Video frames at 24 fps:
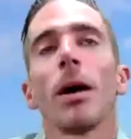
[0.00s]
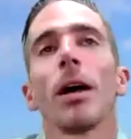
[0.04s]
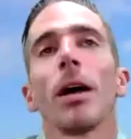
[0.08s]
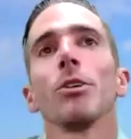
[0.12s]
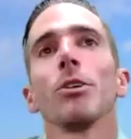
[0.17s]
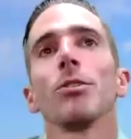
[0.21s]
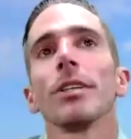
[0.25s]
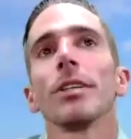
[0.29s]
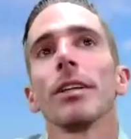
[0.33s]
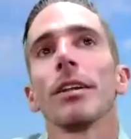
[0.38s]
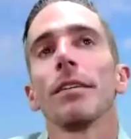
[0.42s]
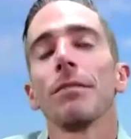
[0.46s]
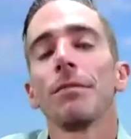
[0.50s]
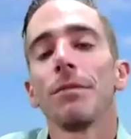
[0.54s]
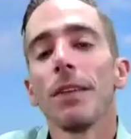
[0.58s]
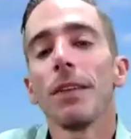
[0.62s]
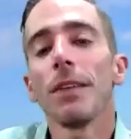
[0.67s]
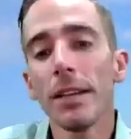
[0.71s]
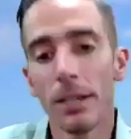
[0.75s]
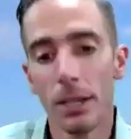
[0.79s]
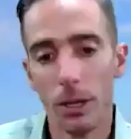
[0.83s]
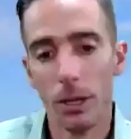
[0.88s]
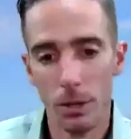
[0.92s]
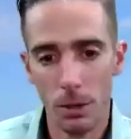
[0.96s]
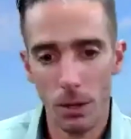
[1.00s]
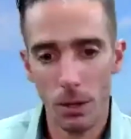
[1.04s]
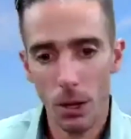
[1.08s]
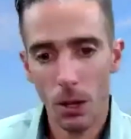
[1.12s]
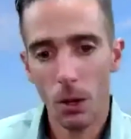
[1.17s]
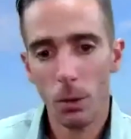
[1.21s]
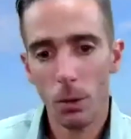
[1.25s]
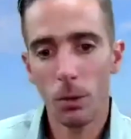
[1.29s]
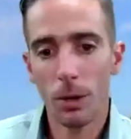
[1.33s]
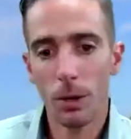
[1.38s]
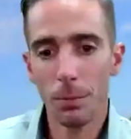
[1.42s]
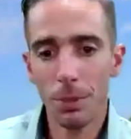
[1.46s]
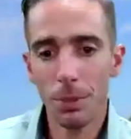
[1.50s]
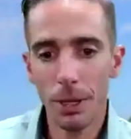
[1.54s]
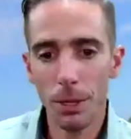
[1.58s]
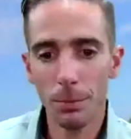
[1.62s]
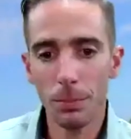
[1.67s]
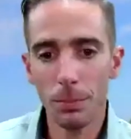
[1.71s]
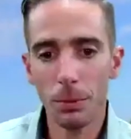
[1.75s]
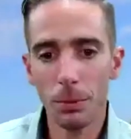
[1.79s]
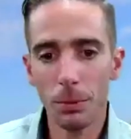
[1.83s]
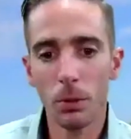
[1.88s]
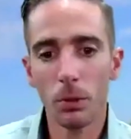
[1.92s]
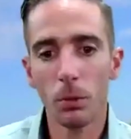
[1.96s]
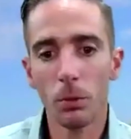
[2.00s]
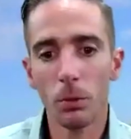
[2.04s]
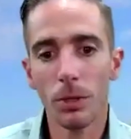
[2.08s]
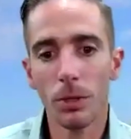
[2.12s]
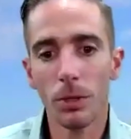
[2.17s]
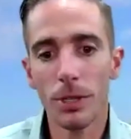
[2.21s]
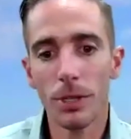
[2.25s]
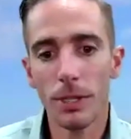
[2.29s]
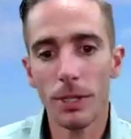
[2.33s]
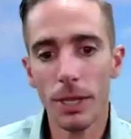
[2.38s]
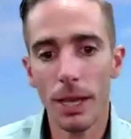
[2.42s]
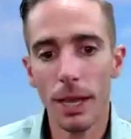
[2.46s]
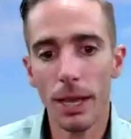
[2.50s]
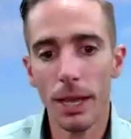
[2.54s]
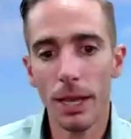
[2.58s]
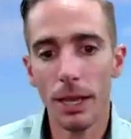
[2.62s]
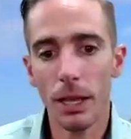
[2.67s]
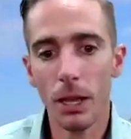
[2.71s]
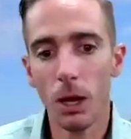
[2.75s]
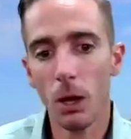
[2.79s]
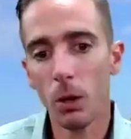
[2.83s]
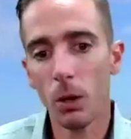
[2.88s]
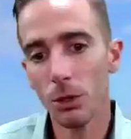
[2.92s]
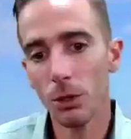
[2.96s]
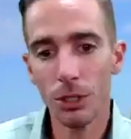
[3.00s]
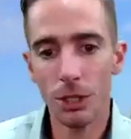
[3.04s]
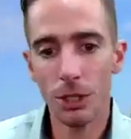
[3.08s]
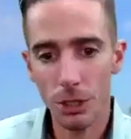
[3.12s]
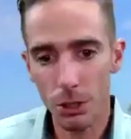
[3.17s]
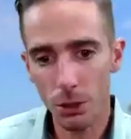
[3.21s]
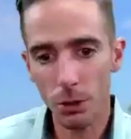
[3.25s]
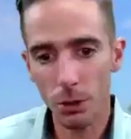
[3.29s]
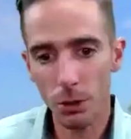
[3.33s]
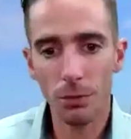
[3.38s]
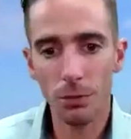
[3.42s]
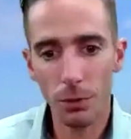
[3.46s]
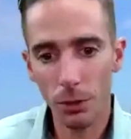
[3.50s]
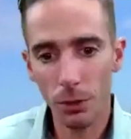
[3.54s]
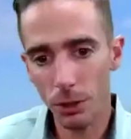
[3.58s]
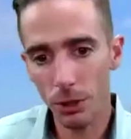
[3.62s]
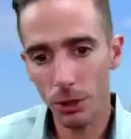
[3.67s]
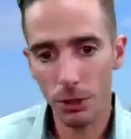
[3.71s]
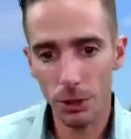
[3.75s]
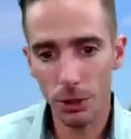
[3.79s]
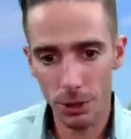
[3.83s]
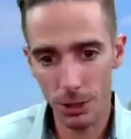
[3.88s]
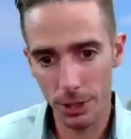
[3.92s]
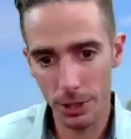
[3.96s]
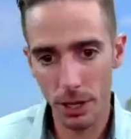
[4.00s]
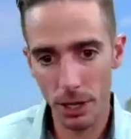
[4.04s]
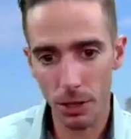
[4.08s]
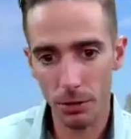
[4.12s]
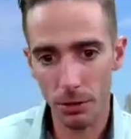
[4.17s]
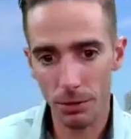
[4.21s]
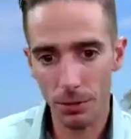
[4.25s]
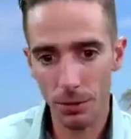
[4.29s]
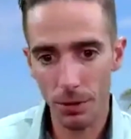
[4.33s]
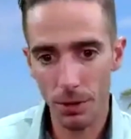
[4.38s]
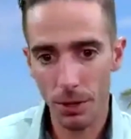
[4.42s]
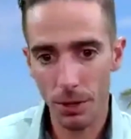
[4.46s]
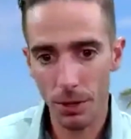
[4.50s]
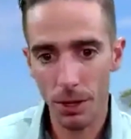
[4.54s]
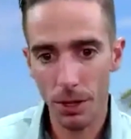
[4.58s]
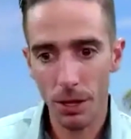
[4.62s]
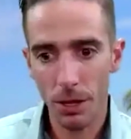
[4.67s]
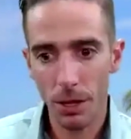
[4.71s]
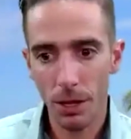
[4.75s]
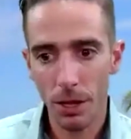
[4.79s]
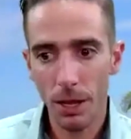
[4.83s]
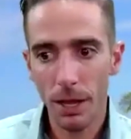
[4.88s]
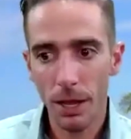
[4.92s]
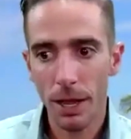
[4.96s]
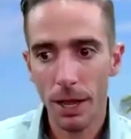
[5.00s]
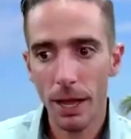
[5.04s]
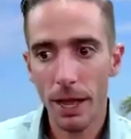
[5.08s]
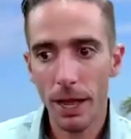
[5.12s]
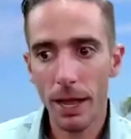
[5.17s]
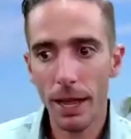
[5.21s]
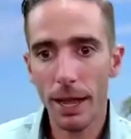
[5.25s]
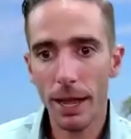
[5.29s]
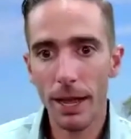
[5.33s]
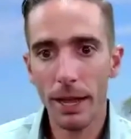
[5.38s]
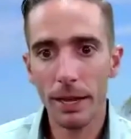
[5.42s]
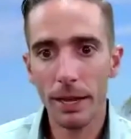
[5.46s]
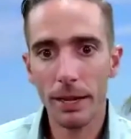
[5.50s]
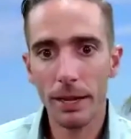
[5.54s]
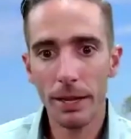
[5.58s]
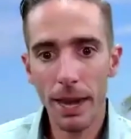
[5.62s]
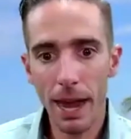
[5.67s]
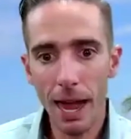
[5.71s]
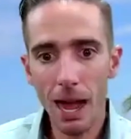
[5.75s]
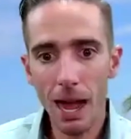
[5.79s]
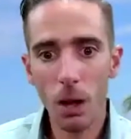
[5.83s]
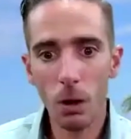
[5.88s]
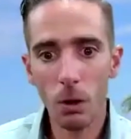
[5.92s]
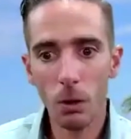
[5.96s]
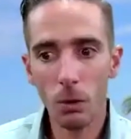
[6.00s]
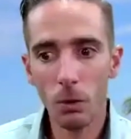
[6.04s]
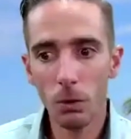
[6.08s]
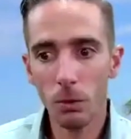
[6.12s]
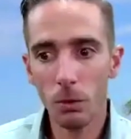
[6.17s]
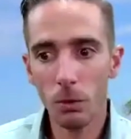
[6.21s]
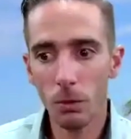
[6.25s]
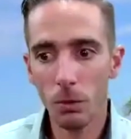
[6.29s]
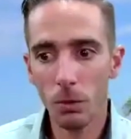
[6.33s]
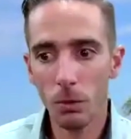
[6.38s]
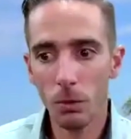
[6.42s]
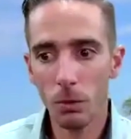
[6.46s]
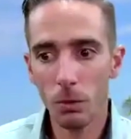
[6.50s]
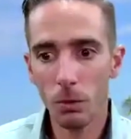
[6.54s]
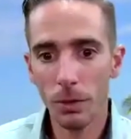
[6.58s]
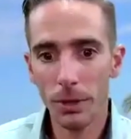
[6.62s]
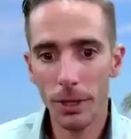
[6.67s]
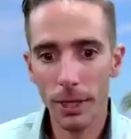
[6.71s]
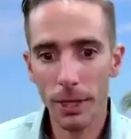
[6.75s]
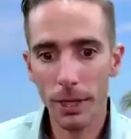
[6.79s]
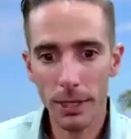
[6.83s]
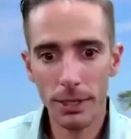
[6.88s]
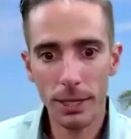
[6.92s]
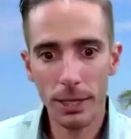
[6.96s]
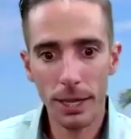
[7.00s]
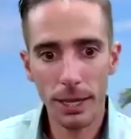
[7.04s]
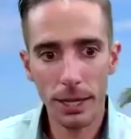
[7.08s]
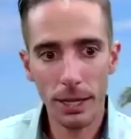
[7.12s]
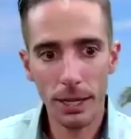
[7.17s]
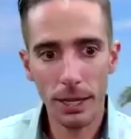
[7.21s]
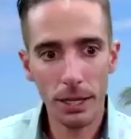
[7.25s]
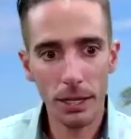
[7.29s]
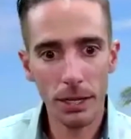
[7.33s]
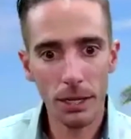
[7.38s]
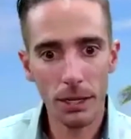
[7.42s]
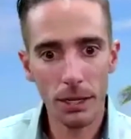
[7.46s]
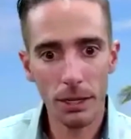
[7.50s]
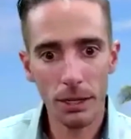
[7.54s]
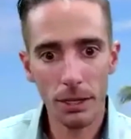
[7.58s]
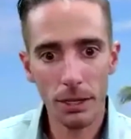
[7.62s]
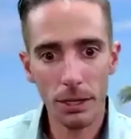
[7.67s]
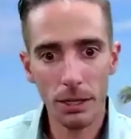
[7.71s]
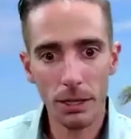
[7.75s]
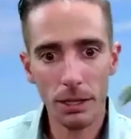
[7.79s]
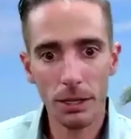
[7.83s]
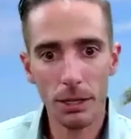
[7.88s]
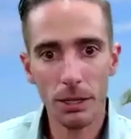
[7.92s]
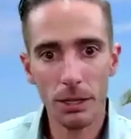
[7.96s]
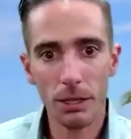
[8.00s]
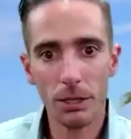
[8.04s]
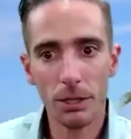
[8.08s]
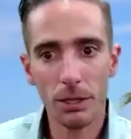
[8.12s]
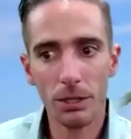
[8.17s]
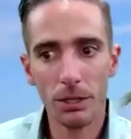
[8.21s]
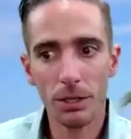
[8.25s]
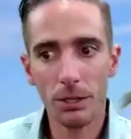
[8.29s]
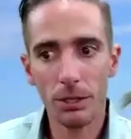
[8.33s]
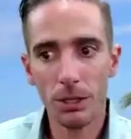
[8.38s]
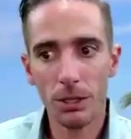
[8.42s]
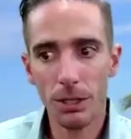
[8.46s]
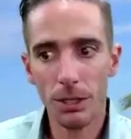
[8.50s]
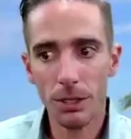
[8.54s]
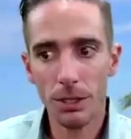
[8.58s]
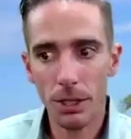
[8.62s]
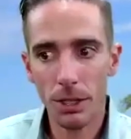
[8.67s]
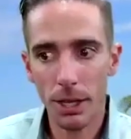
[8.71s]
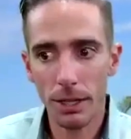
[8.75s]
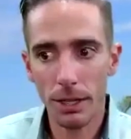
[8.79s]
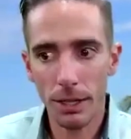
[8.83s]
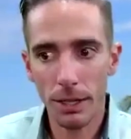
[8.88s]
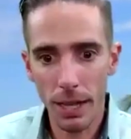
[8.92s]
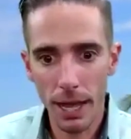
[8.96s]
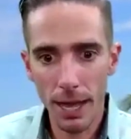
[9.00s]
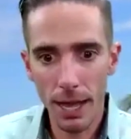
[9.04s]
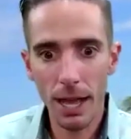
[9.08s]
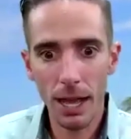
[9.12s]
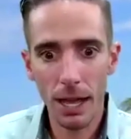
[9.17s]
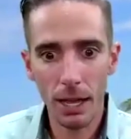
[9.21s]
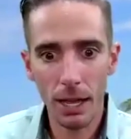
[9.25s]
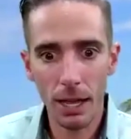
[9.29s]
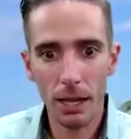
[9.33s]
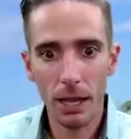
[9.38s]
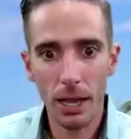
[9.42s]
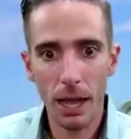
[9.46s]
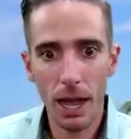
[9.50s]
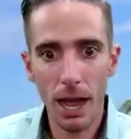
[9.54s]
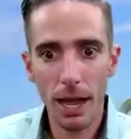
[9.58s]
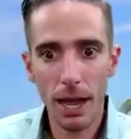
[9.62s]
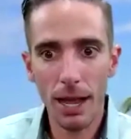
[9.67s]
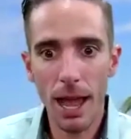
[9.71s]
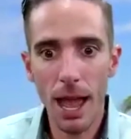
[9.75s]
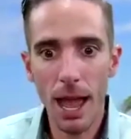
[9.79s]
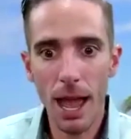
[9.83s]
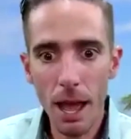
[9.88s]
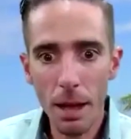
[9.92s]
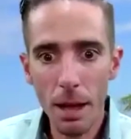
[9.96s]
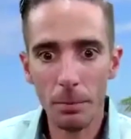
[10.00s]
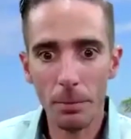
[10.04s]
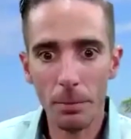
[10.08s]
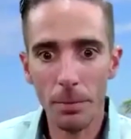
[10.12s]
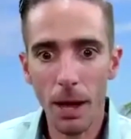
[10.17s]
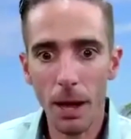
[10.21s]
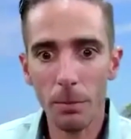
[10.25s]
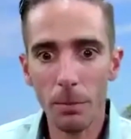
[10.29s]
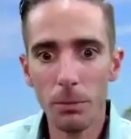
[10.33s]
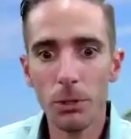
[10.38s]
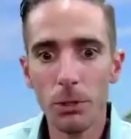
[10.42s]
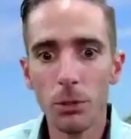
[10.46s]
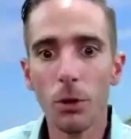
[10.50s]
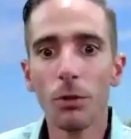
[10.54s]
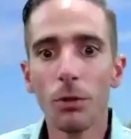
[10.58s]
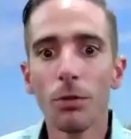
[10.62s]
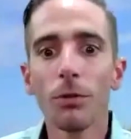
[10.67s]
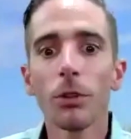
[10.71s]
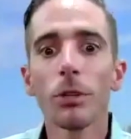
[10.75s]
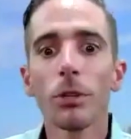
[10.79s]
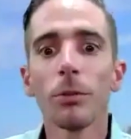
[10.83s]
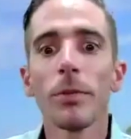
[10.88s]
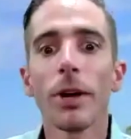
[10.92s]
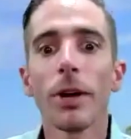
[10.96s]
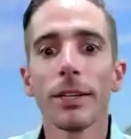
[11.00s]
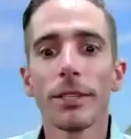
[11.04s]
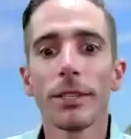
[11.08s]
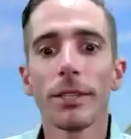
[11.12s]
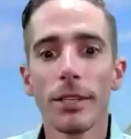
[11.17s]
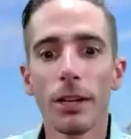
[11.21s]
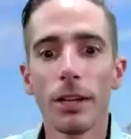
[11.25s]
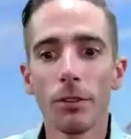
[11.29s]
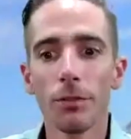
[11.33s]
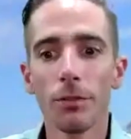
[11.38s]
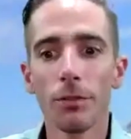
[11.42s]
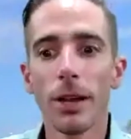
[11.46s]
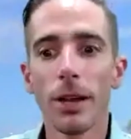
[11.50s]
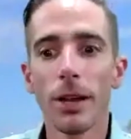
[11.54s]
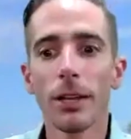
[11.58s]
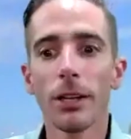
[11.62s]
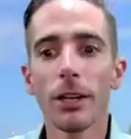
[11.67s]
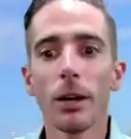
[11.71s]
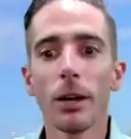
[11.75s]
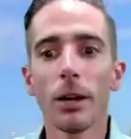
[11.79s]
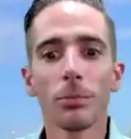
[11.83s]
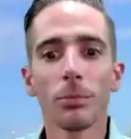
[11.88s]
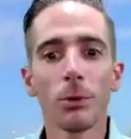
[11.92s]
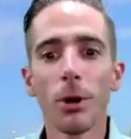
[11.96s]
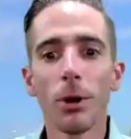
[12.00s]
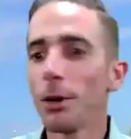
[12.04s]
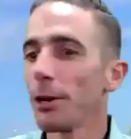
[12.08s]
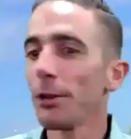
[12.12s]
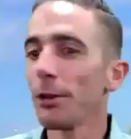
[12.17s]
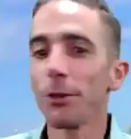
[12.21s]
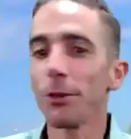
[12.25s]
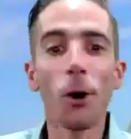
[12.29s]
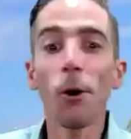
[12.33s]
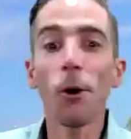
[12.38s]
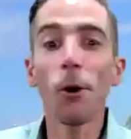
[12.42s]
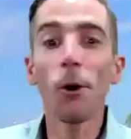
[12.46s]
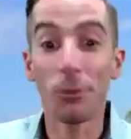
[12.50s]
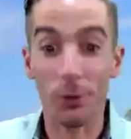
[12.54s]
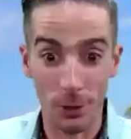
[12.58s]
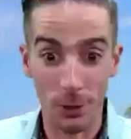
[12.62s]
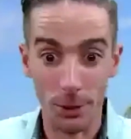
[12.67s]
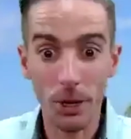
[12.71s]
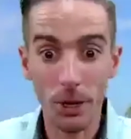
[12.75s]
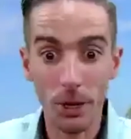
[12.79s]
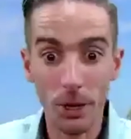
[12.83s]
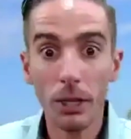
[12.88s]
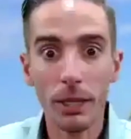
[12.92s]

get offended when people would say, 'Oh, she's so full of herself,' and now when they say it, she's like, 'Yeah, I am. I'm so full of myself, my cup runneth over.'"